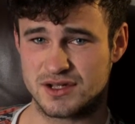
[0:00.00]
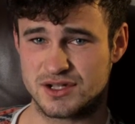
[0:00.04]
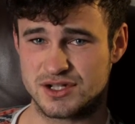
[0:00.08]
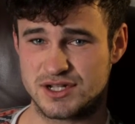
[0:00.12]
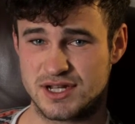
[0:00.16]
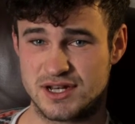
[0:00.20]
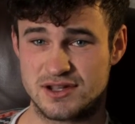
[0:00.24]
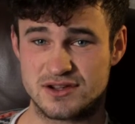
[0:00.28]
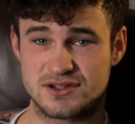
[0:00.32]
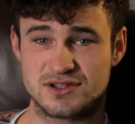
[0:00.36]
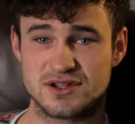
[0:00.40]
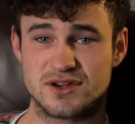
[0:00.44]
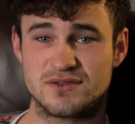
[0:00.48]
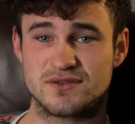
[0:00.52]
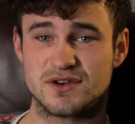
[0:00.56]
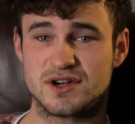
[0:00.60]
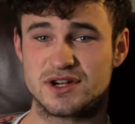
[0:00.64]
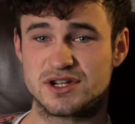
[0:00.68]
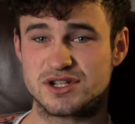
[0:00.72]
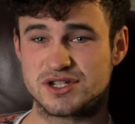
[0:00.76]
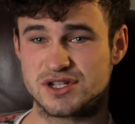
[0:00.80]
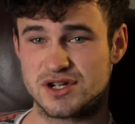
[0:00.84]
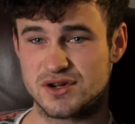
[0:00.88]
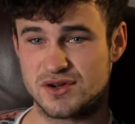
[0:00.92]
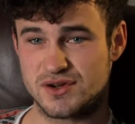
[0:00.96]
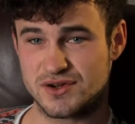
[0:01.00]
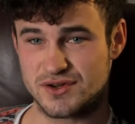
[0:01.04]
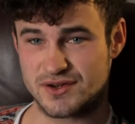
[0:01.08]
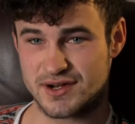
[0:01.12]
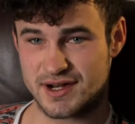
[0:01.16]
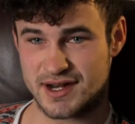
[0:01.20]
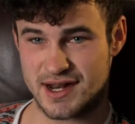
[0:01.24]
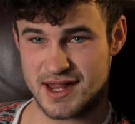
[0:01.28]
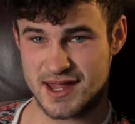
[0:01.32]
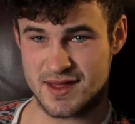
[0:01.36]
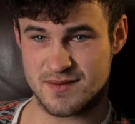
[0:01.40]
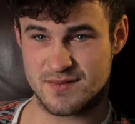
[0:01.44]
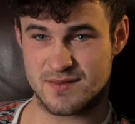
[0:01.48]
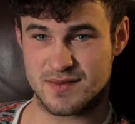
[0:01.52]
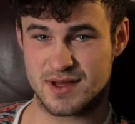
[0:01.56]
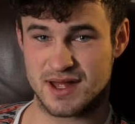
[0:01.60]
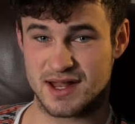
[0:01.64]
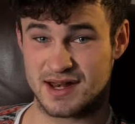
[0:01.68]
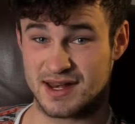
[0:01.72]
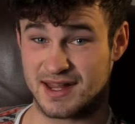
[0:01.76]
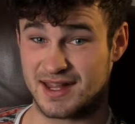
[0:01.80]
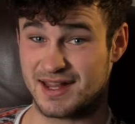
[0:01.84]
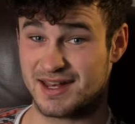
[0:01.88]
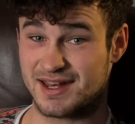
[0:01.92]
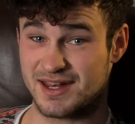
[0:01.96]
She looked over her shoulder at him,
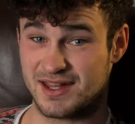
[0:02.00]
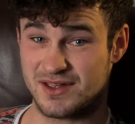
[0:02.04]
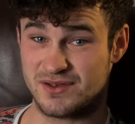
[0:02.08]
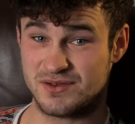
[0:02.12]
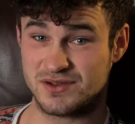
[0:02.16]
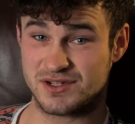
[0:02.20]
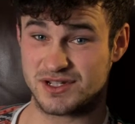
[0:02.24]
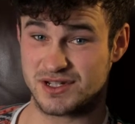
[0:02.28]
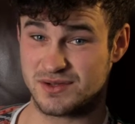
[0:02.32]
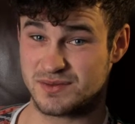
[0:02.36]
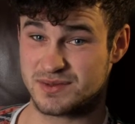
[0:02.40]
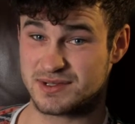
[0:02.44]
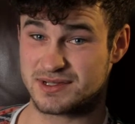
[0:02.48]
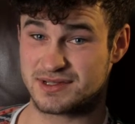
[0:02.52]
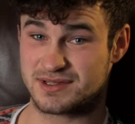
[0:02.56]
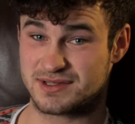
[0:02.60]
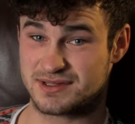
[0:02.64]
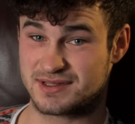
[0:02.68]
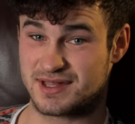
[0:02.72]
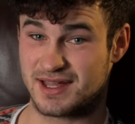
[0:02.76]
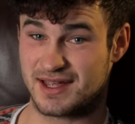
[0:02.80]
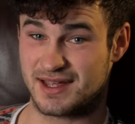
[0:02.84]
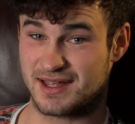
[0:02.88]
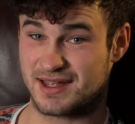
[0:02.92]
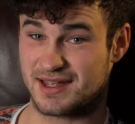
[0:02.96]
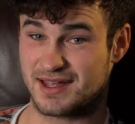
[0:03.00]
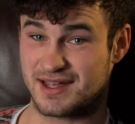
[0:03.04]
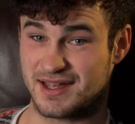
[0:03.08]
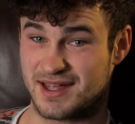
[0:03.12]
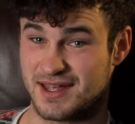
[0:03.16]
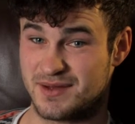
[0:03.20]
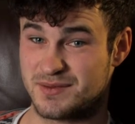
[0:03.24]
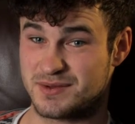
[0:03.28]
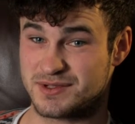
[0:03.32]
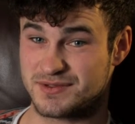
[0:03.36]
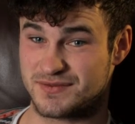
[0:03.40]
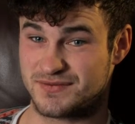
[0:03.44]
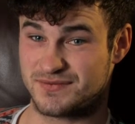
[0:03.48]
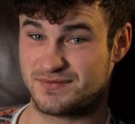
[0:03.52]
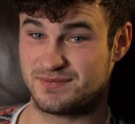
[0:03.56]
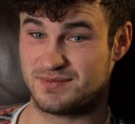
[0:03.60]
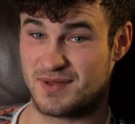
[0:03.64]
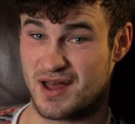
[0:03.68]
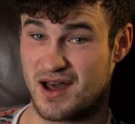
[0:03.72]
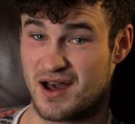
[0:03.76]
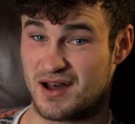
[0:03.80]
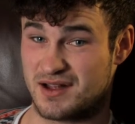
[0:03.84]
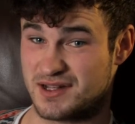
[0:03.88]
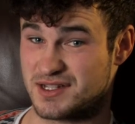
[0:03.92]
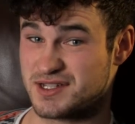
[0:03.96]
and he knew she was thinking he was
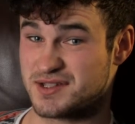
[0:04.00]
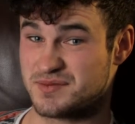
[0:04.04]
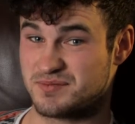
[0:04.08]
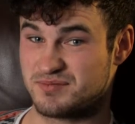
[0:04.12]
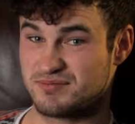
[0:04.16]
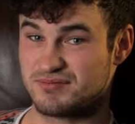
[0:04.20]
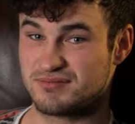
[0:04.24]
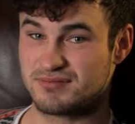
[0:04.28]
odd.